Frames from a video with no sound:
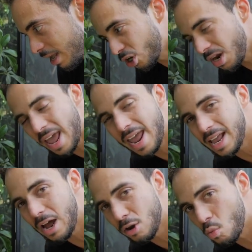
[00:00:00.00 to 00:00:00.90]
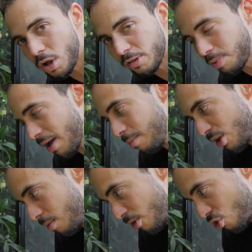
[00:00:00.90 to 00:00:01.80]
They're gonna hang out in one spot
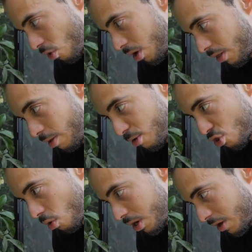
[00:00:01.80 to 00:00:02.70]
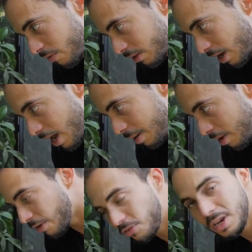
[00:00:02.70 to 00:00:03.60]
the majority of the time.
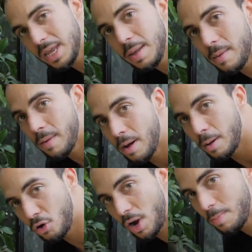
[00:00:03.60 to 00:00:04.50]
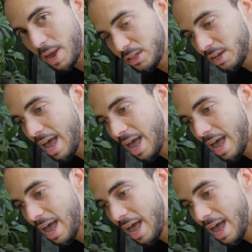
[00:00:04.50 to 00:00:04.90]
Definitely a great pet to